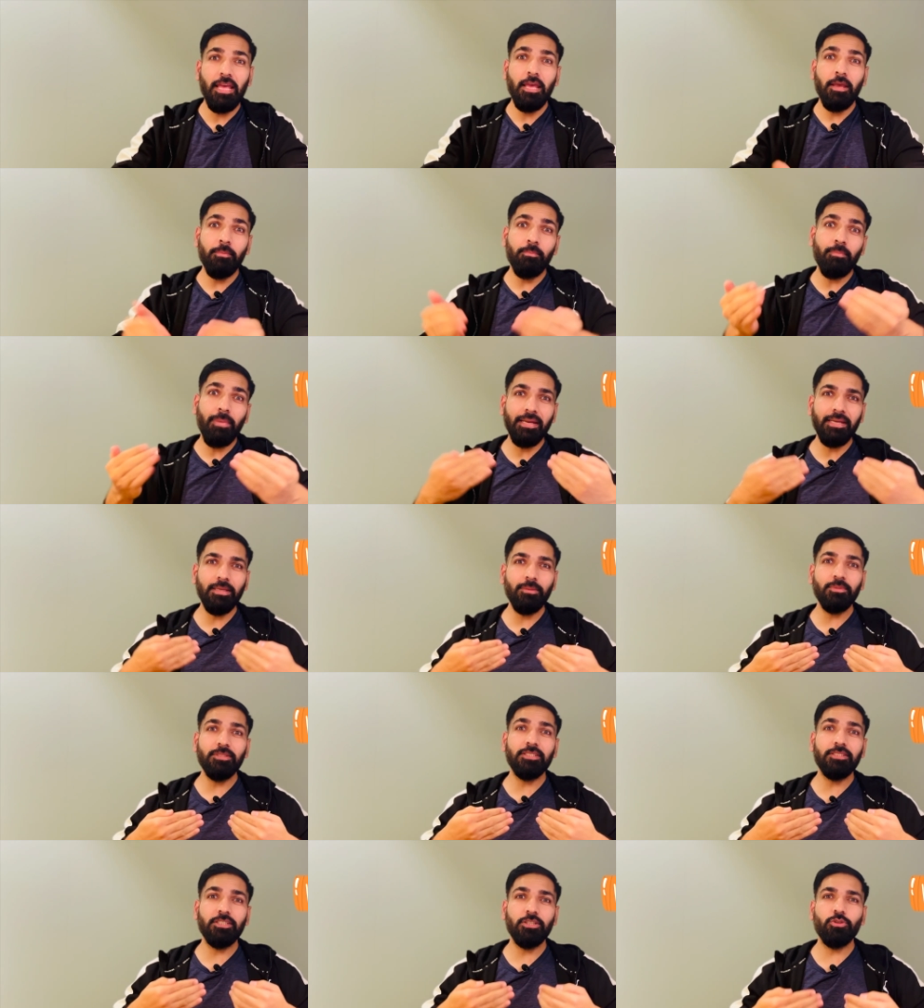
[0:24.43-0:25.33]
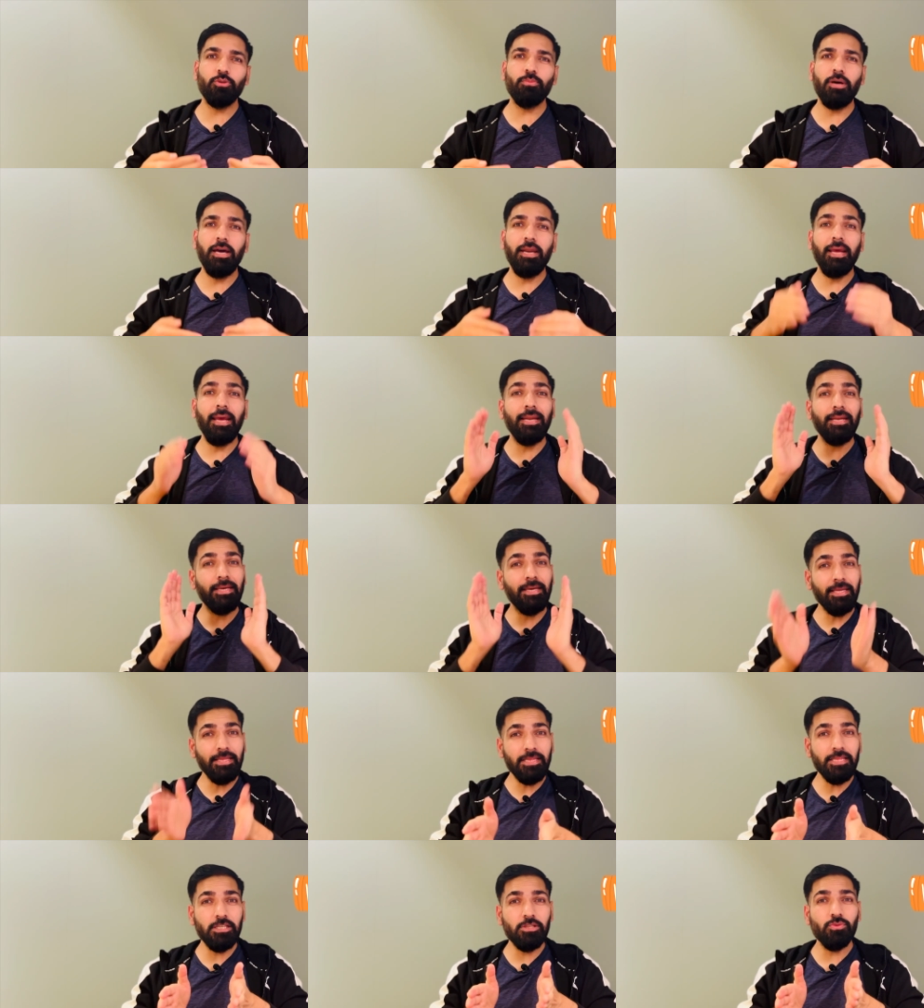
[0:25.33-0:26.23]
My name is Ajay Kumar and
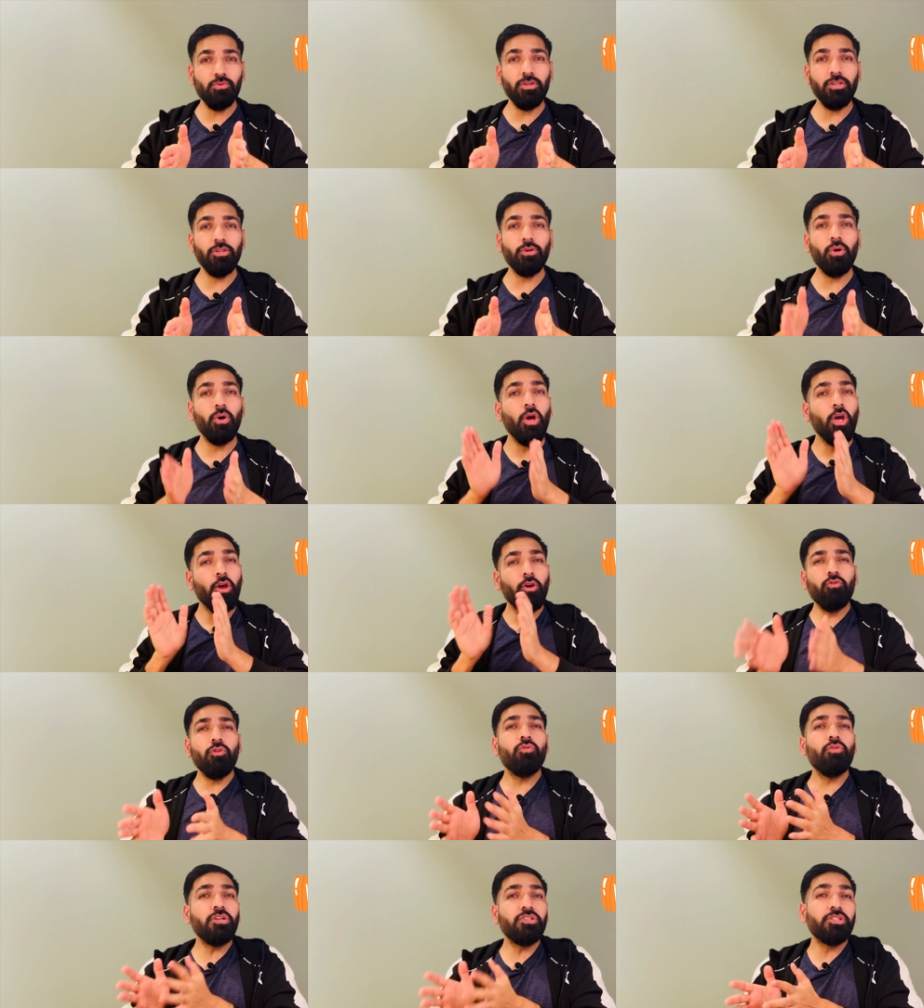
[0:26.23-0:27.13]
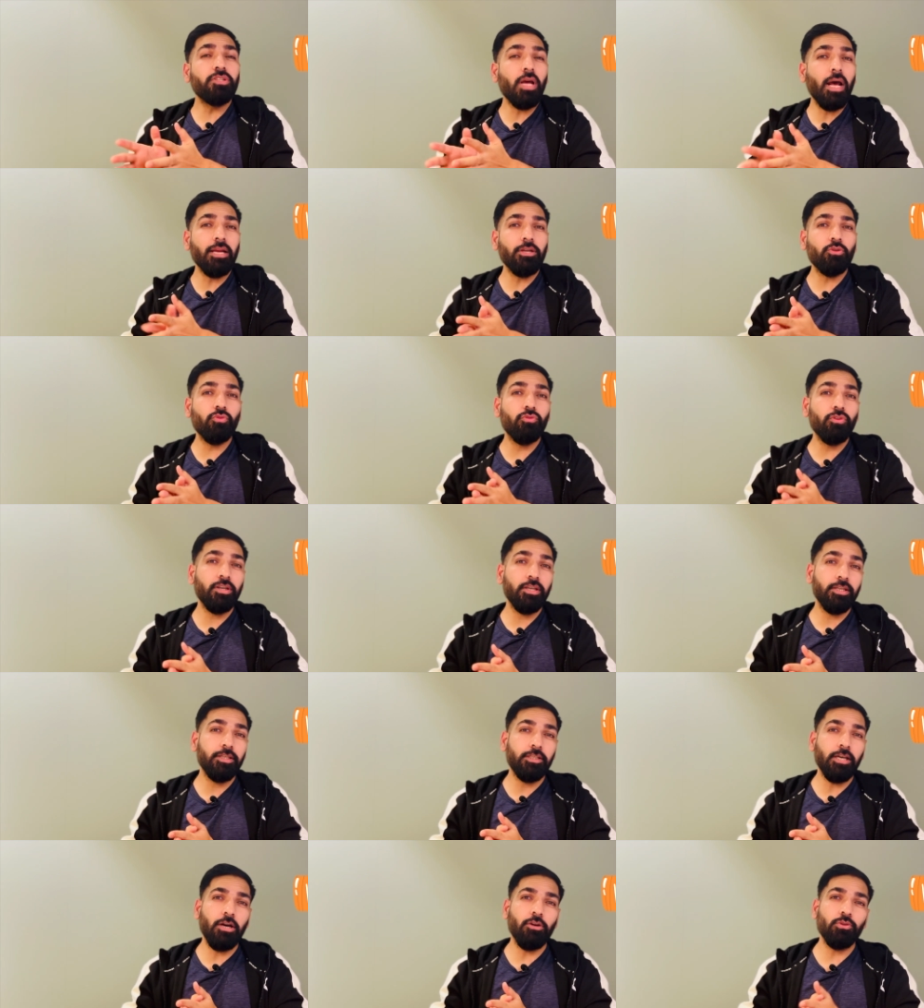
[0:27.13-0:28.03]
in this video, we will try to figure
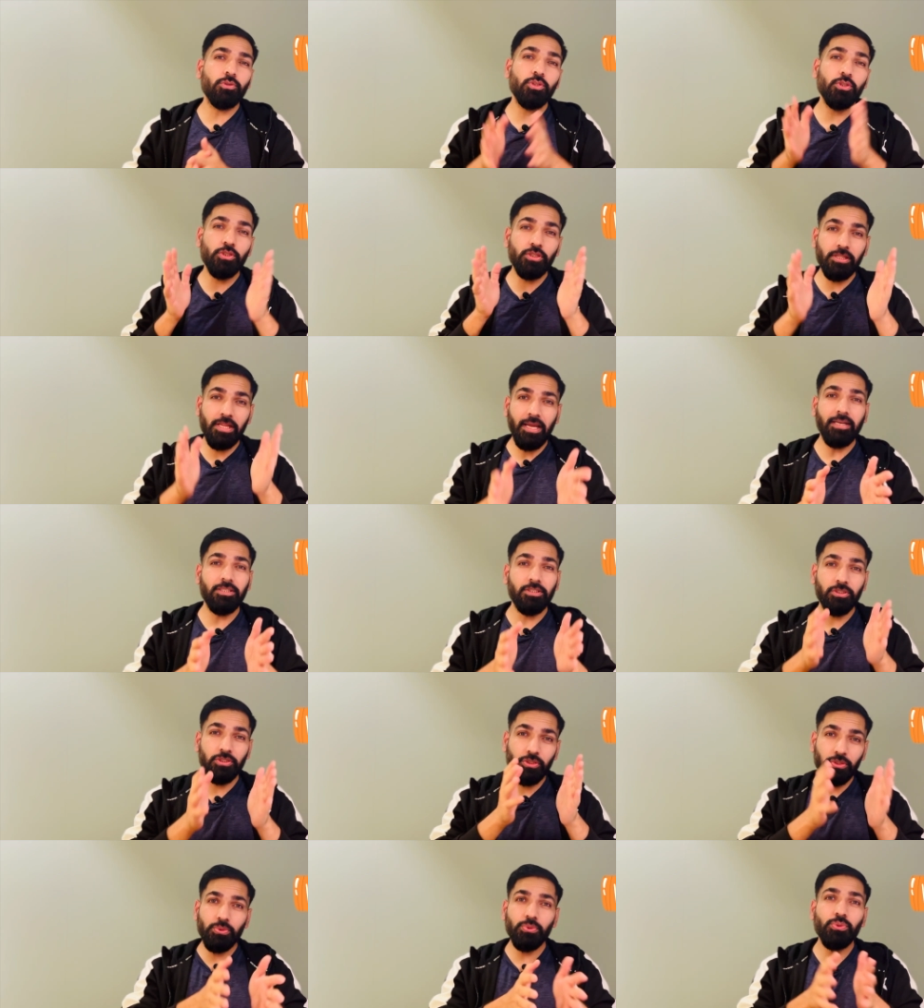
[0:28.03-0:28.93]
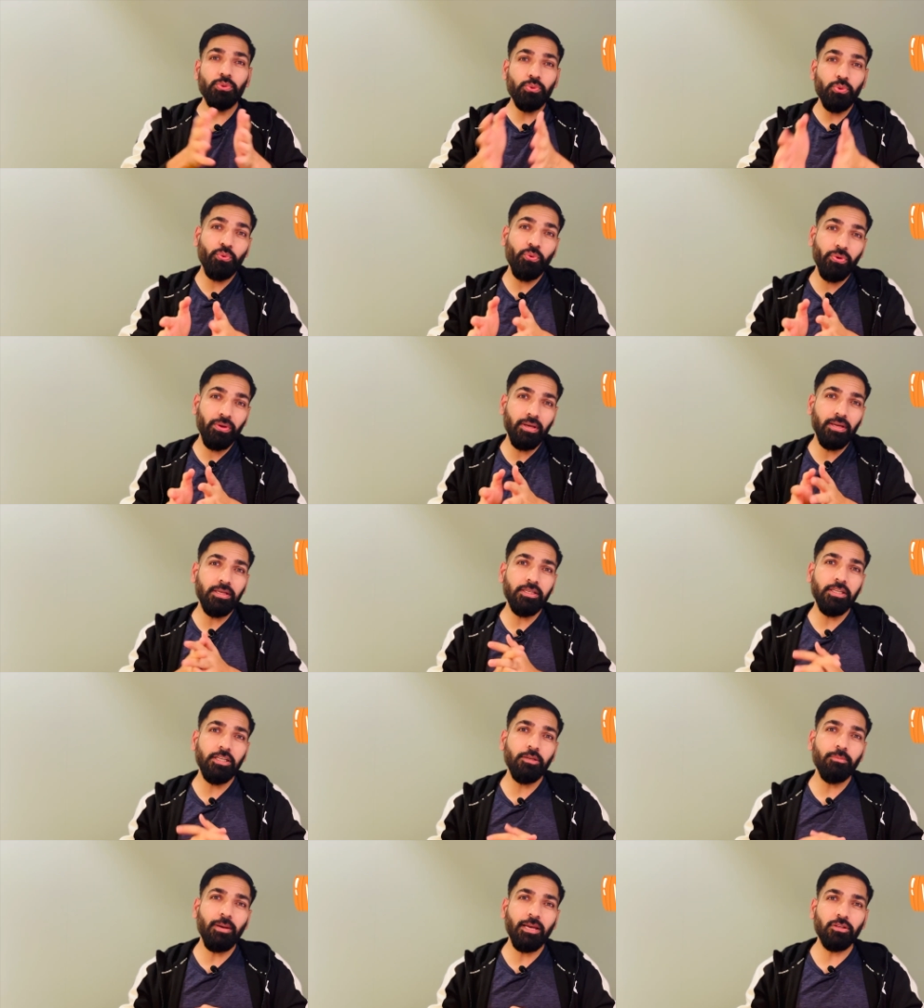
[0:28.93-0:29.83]
it out that do you really
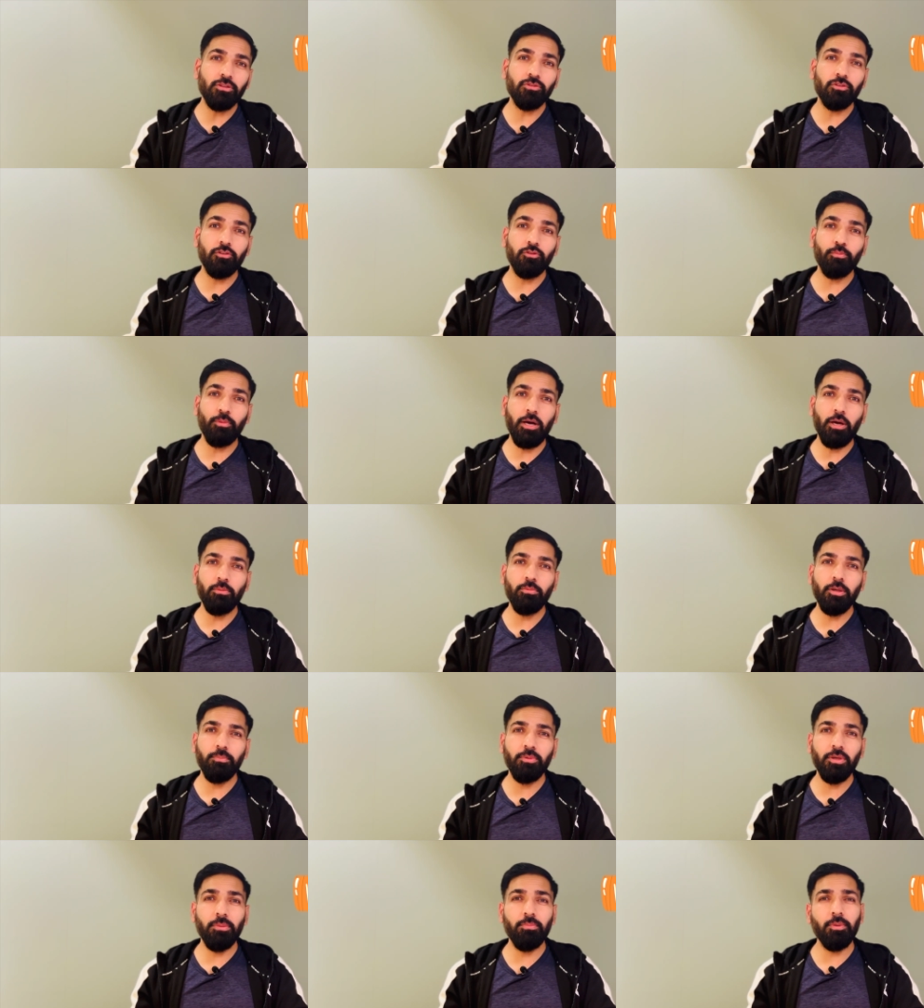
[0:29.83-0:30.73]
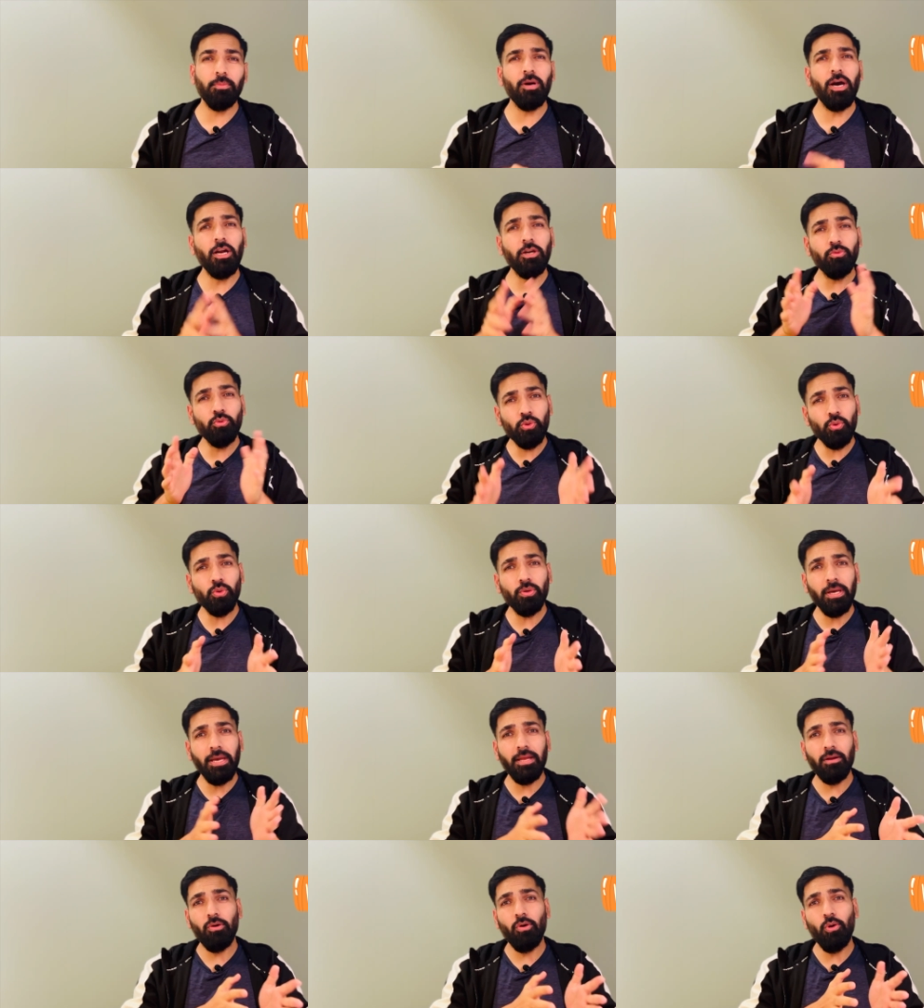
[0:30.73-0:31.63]
need Microsoft Power BI Premium or you
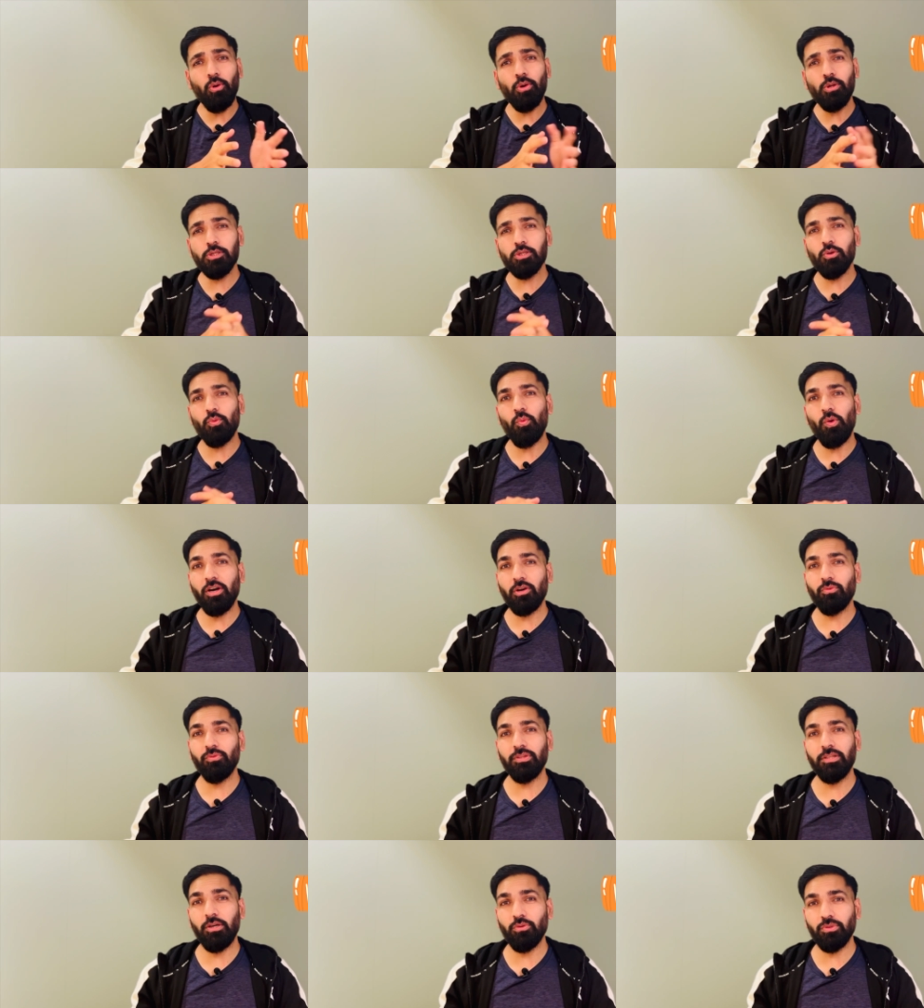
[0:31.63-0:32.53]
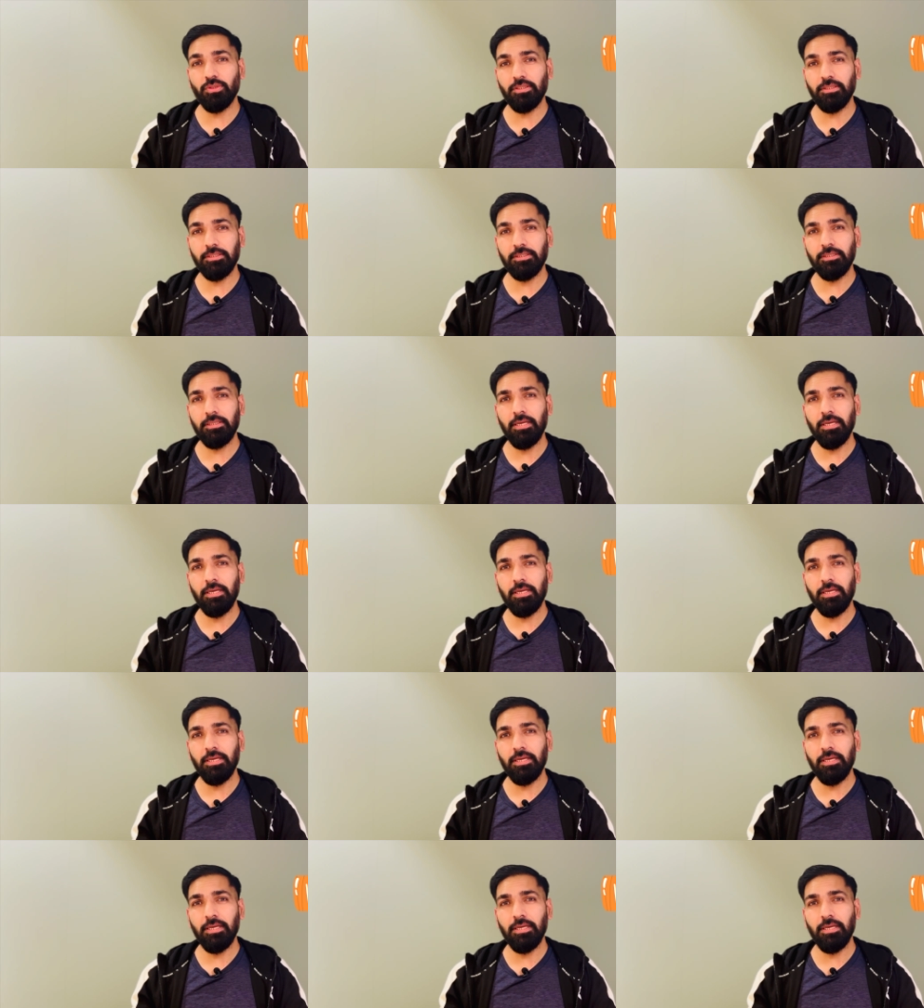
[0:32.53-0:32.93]
can also work without it?